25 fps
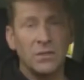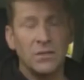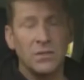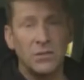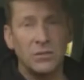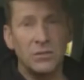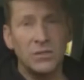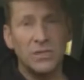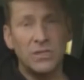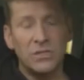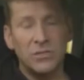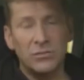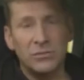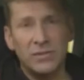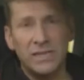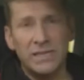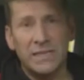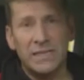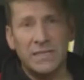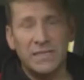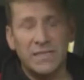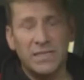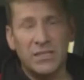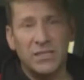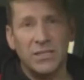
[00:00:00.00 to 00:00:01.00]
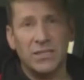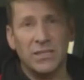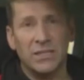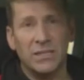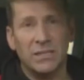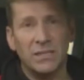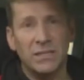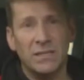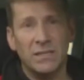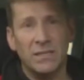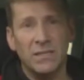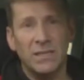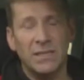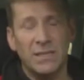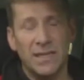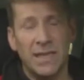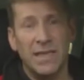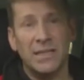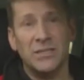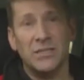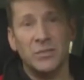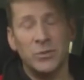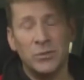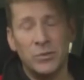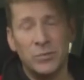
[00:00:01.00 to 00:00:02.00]
Using your air conditioning
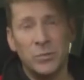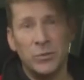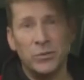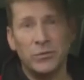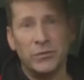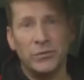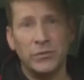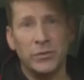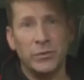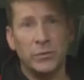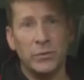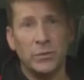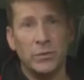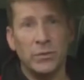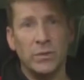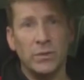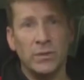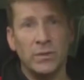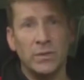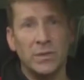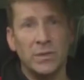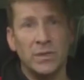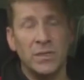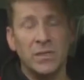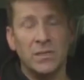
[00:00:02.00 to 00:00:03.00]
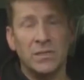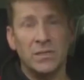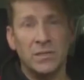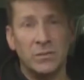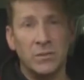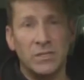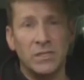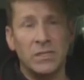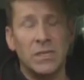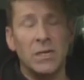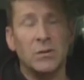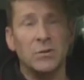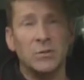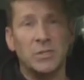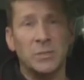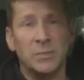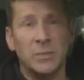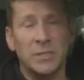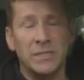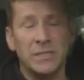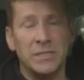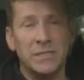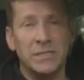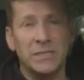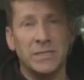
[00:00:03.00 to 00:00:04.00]
can use more fuel, so at slower
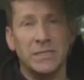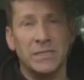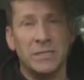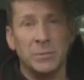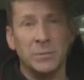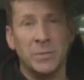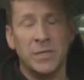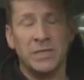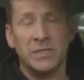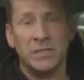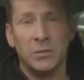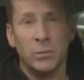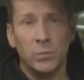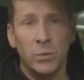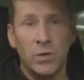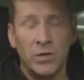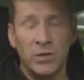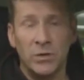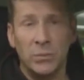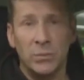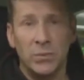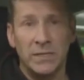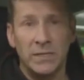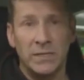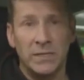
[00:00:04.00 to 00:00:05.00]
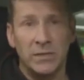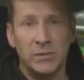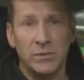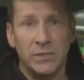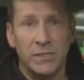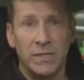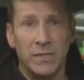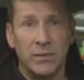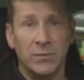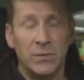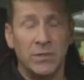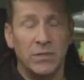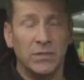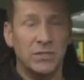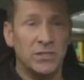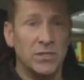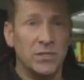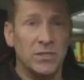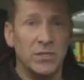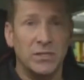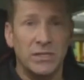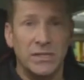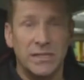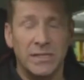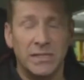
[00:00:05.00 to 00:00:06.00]
speeds it's best to wind the windows down and
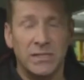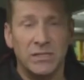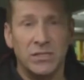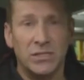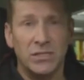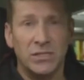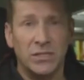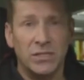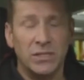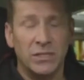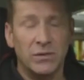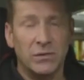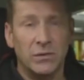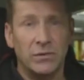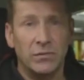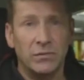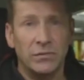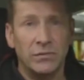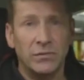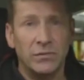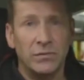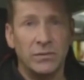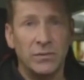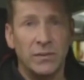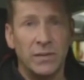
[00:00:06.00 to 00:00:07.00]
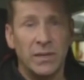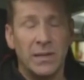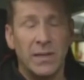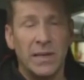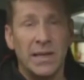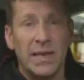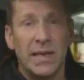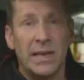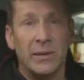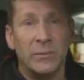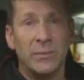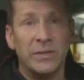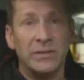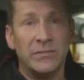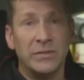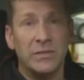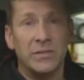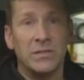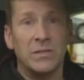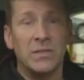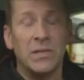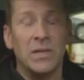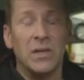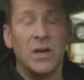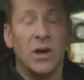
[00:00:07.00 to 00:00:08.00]
turn the air conditioning off. However,
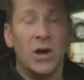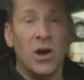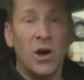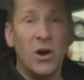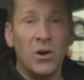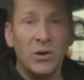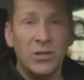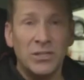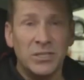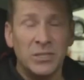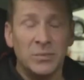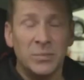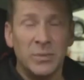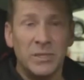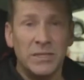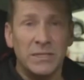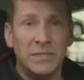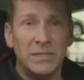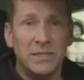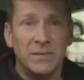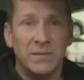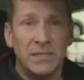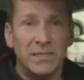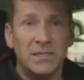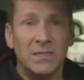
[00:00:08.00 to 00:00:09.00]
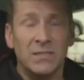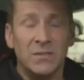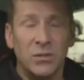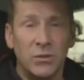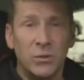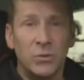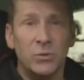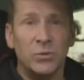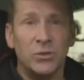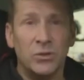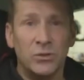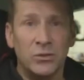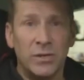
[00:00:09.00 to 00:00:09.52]
at higher speeds this can cause